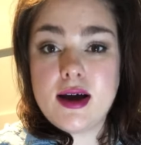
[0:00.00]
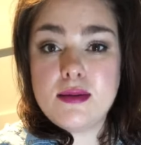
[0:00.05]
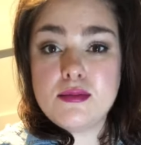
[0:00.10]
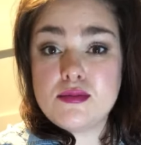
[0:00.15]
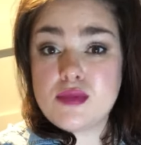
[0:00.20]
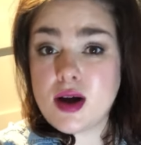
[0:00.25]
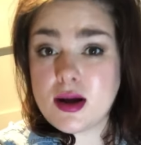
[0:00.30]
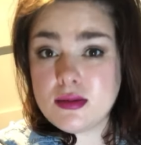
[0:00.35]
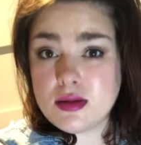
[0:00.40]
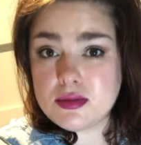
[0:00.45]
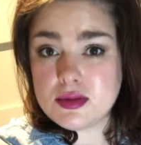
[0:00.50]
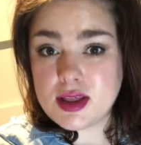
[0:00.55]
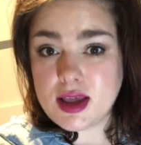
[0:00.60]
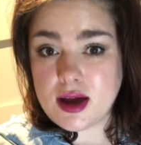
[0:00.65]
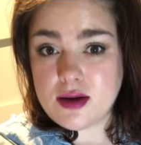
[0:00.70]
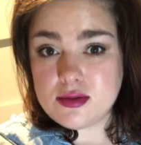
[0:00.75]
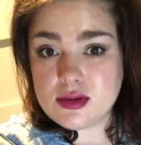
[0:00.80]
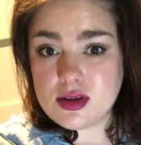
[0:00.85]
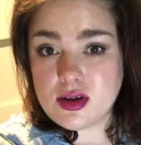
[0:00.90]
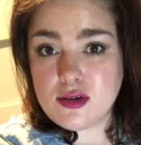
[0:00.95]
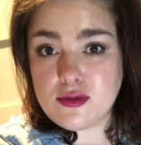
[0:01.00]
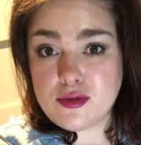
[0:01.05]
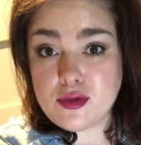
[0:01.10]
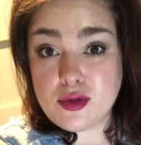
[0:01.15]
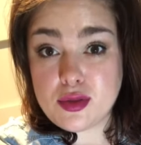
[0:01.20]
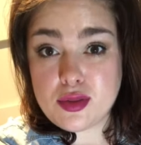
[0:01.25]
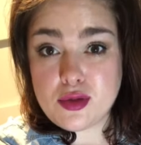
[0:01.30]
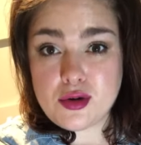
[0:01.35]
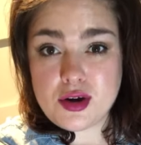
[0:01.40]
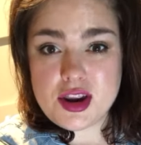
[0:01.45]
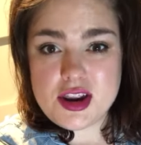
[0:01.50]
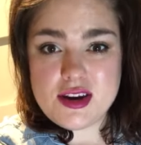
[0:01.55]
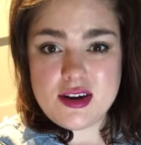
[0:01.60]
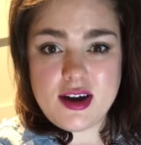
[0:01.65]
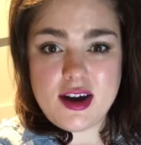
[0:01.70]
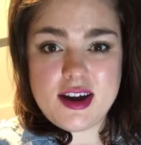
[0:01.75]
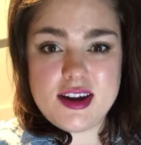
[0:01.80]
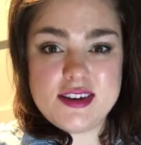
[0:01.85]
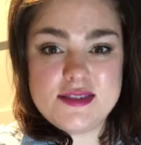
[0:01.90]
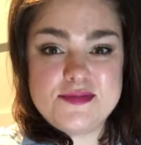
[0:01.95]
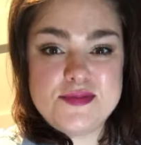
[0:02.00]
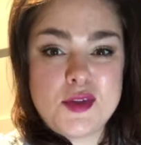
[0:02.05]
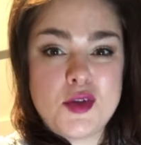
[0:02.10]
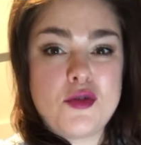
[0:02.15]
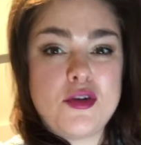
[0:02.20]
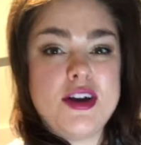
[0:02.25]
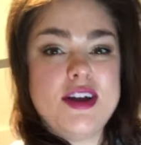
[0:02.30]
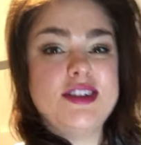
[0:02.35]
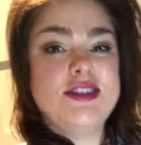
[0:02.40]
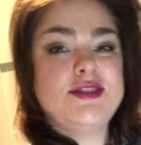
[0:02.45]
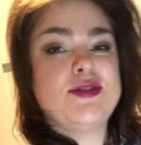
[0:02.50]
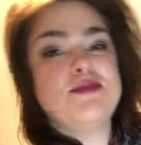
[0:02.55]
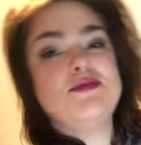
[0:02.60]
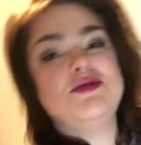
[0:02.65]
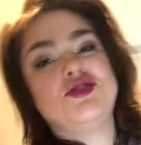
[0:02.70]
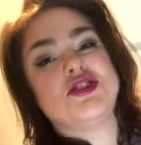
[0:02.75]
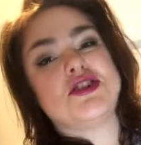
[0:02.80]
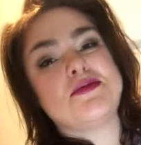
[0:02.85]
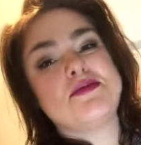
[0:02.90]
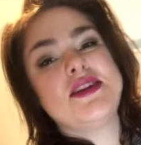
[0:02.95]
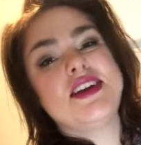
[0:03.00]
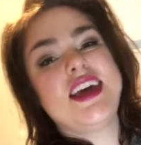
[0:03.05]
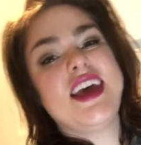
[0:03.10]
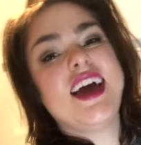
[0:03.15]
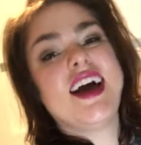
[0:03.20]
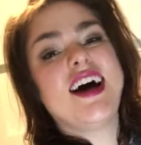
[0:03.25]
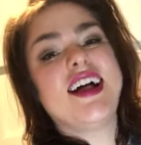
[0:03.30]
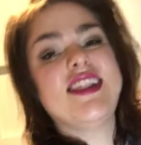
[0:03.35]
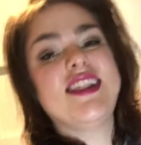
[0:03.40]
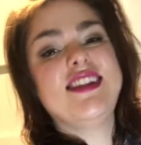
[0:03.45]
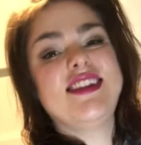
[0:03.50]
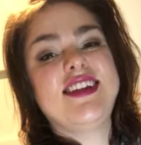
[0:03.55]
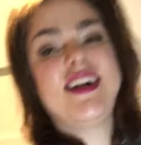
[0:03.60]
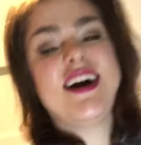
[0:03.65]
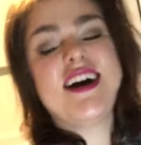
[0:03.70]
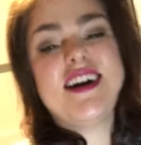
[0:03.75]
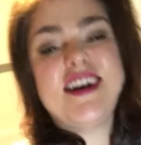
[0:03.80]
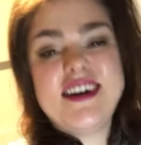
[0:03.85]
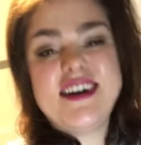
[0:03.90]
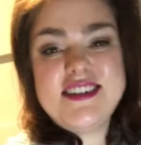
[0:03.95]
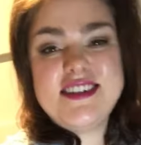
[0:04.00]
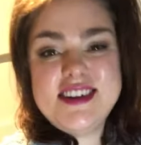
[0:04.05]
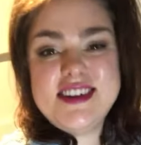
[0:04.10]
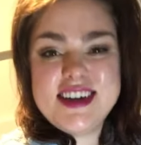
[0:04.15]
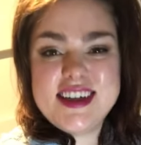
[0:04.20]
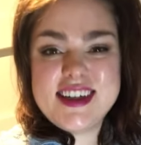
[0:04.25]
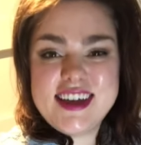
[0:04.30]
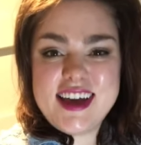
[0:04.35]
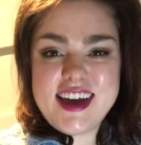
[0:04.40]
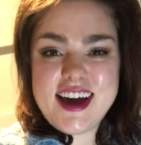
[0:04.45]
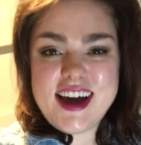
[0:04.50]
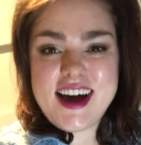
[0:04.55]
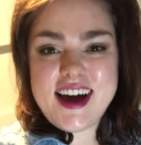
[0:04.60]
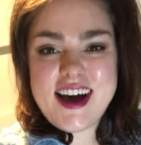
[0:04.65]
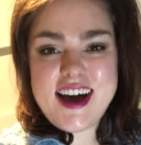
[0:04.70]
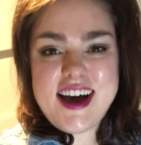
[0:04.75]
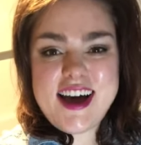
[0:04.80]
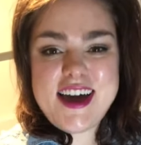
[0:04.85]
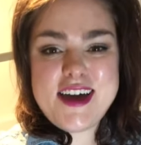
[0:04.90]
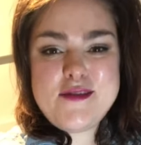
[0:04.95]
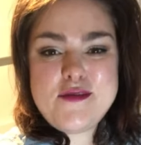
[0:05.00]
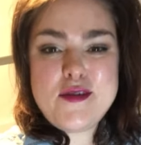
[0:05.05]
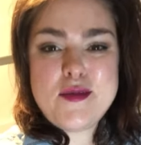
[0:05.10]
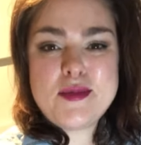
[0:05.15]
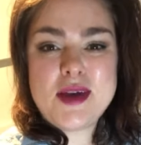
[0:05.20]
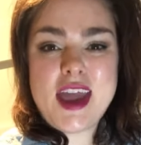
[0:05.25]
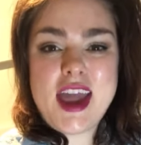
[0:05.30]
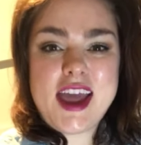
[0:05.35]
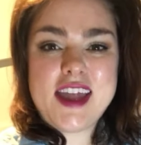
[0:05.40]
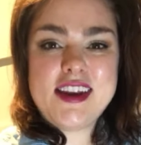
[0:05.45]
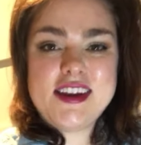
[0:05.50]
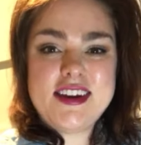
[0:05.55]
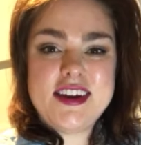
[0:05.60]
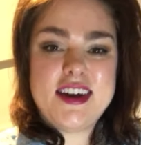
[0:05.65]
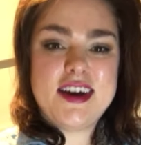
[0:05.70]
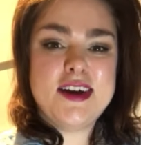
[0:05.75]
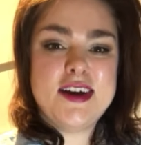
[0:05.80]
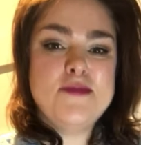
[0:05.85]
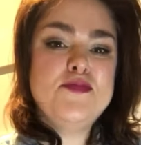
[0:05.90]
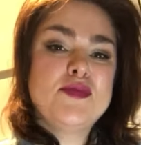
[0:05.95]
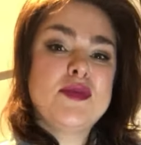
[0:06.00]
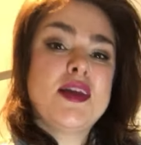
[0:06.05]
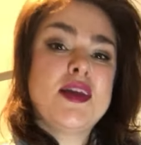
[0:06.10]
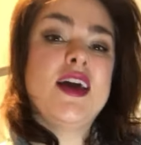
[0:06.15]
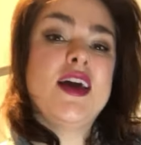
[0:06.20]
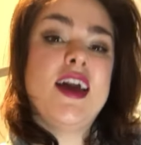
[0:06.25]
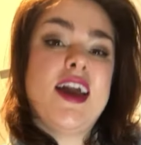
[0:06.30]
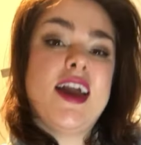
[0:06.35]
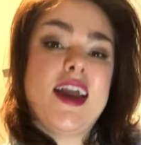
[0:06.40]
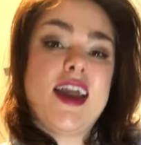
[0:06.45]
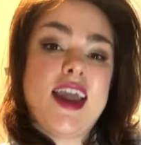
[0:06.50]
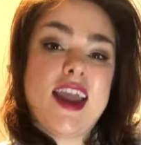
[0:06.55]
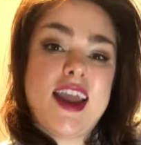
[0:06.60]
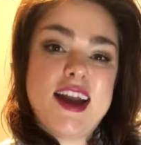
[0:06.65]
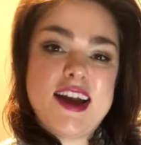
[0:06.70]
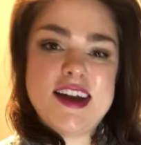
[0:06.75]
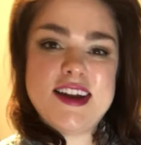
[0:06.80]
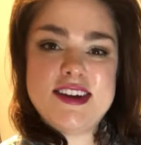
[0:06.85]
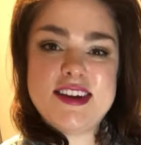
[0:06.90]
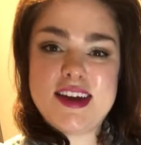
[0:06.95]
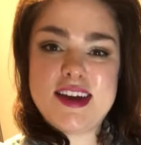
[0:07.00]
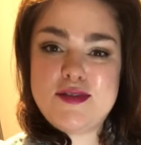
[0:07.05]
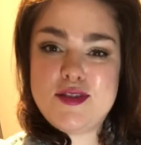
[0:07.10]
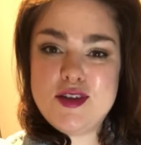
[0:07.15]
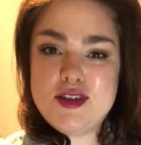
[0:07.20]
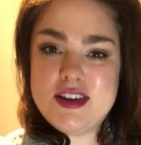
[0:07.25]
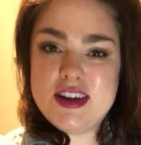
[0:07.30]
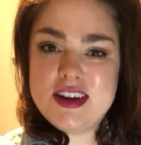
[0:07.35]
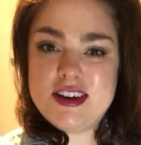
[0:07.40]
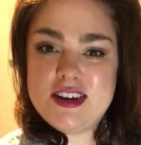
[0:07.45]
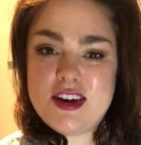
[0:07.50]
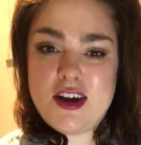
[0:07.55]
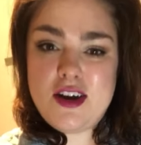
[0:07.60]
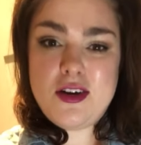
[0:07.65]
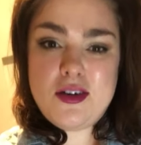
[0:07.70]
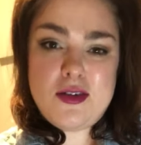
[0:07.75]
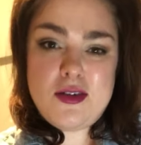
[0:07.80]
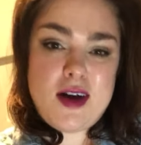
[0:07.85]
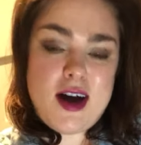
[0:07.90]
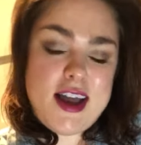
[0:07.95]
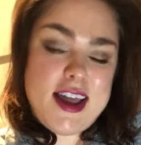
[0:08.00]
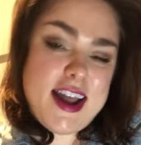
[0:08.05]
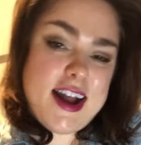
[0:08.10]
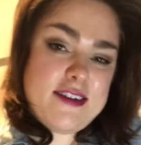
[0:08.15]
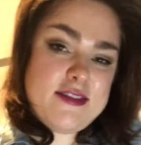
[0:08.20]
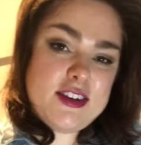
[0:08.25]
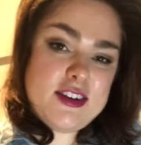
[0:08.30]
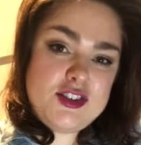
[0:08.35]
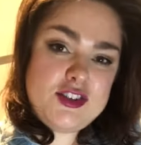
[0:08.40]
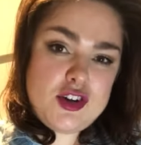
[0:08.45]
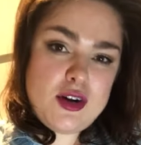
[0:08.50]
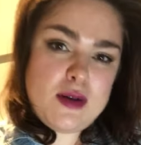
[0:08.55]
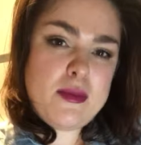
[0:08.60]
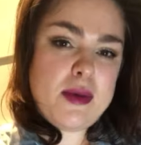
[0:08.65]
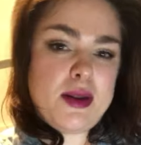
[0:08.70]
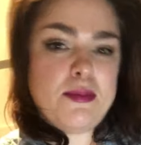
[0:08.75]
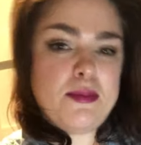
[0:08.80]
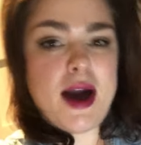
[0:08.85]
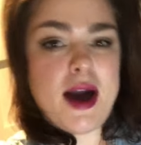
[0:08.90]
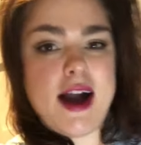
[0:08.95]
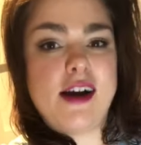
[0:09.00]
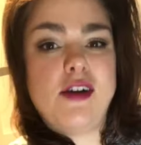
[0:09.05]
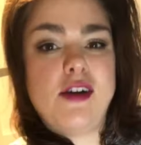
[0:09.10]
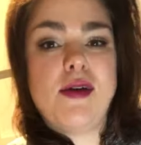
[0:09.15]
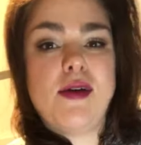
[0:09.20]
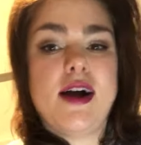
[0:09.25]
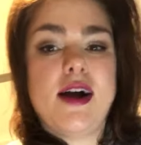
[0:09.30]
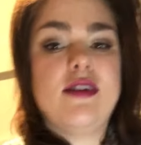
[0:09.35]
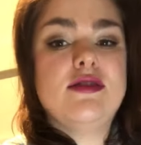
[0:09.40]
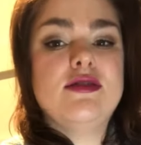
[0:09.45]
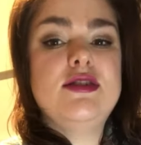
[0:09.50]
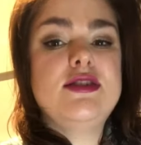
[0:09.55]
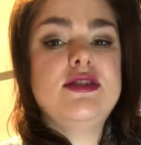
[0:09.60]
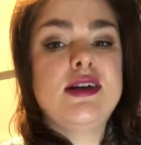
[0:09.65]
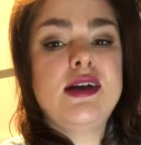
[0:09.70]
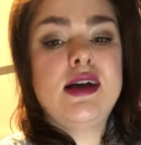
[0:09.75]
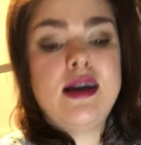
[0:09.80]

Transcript: Probably I would go for 39. Greetings from Germany. Hello. Hi from Canada. And if you didn't know, I have a German background.